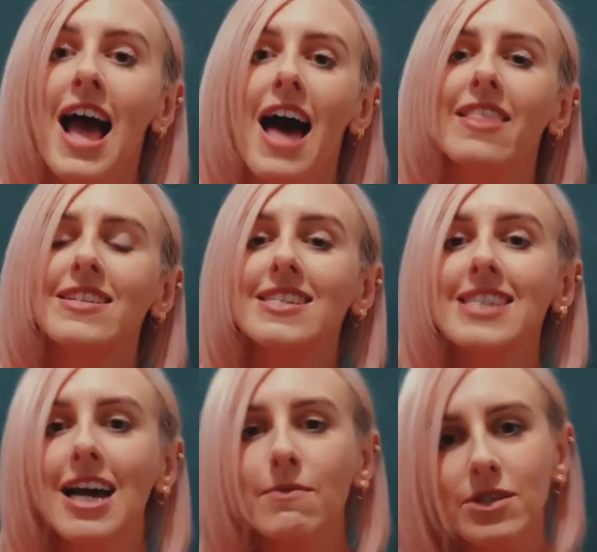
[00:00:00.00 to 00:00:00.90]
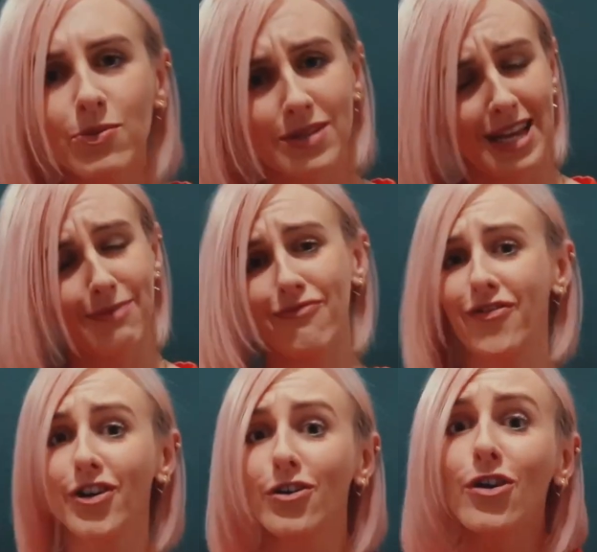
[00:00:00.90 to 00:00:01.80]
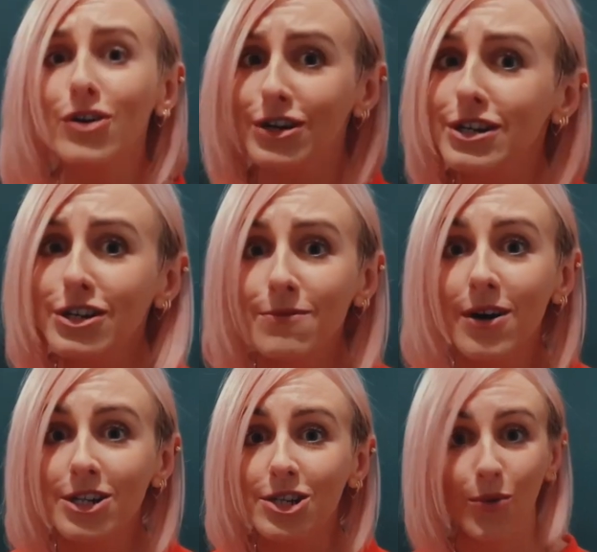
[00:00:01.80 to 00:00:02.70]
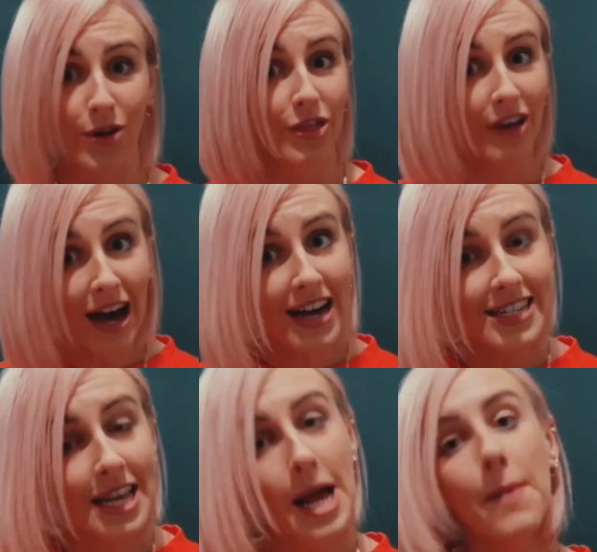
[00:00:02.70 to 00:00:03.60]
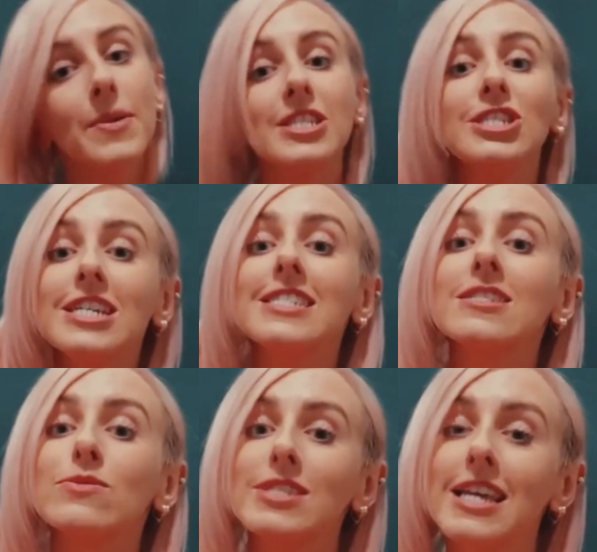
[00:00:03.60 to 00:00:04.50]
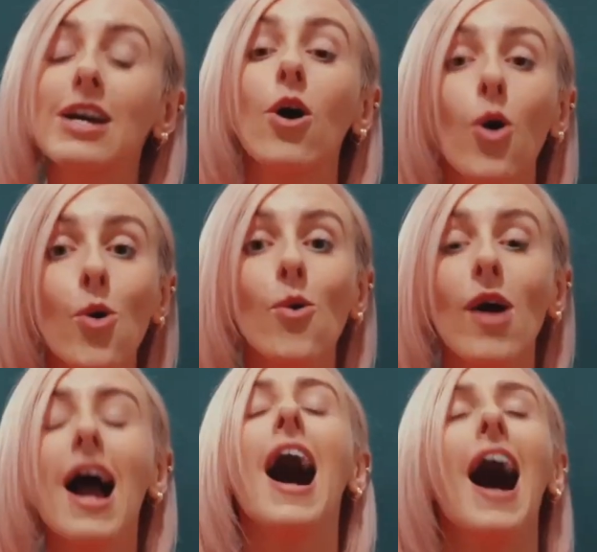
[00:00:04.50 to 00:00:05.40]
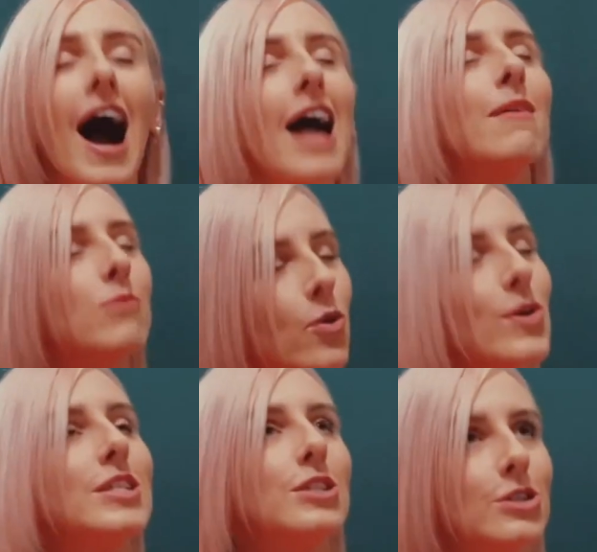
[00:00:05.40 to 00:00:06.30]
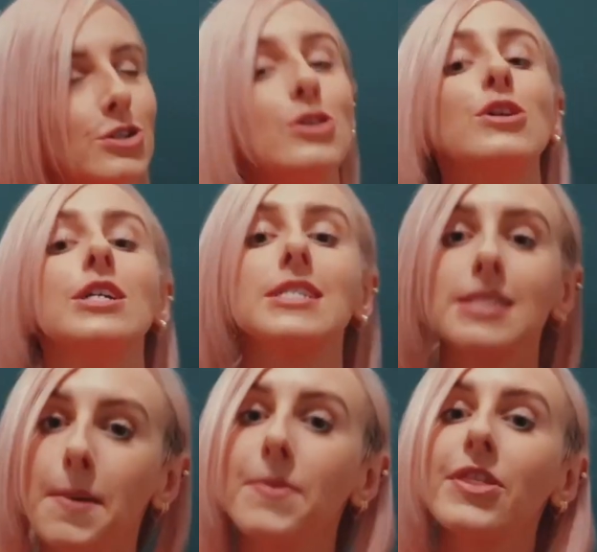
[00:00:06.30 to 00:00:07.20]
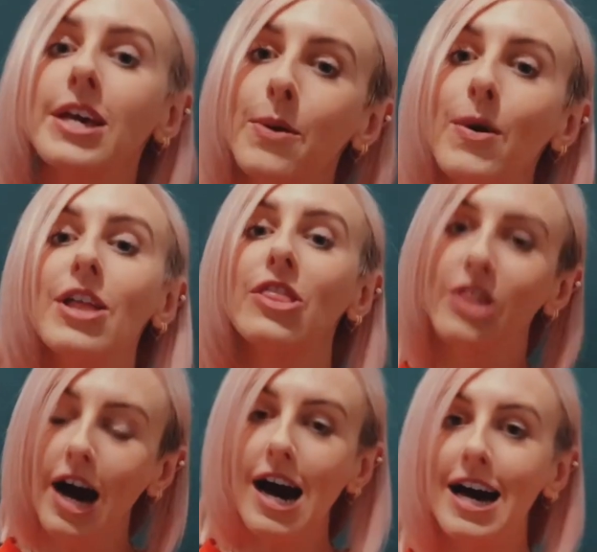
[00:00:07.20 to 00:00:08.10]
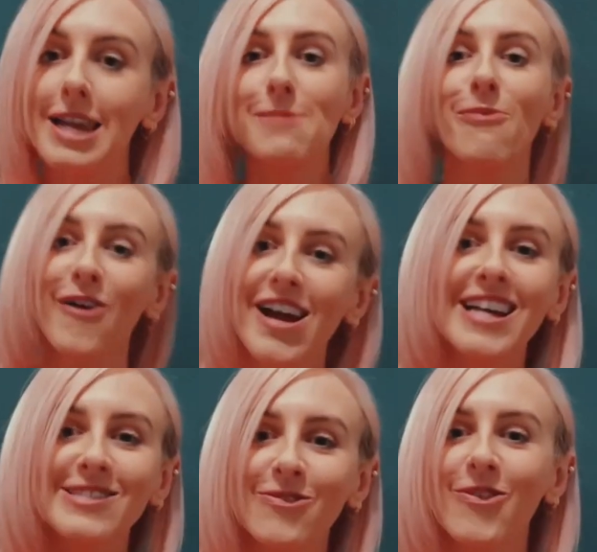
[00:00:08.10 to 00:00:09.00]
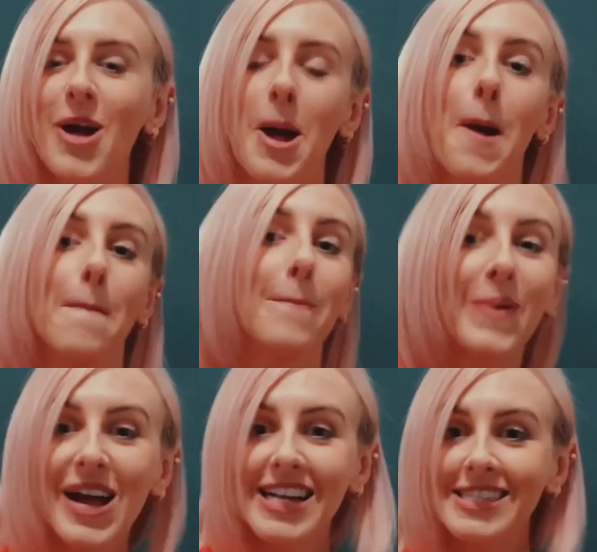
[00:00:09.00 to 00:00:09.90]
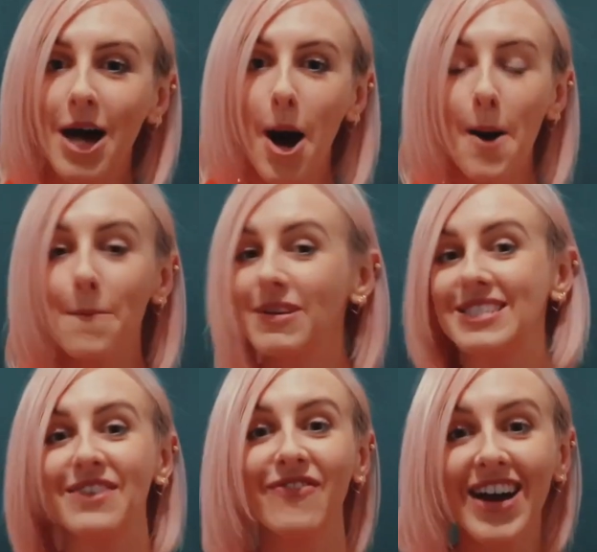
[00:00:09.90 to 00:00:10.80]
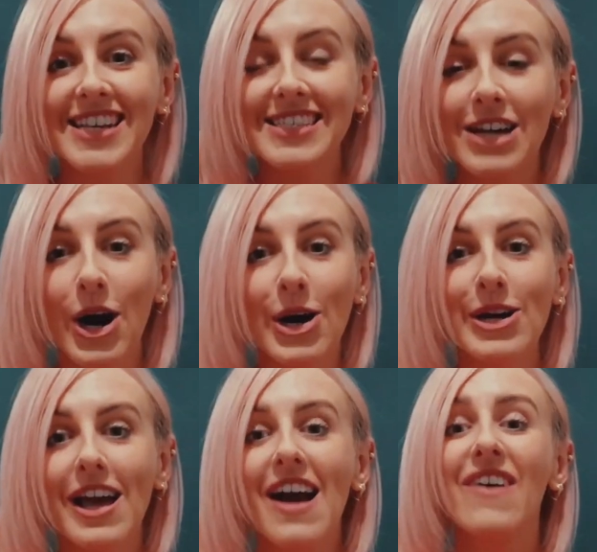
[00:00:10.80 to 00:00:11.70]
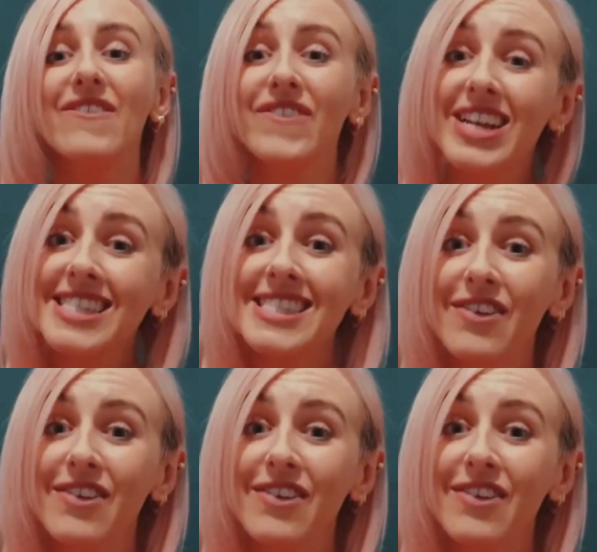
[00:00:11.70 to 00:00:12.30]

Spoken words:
And the disciples were like, you're not gonna do much with that. But Jesus was like, oh, I am going to do something with that. And he prays over it, breaks it up, divides it out, feeds the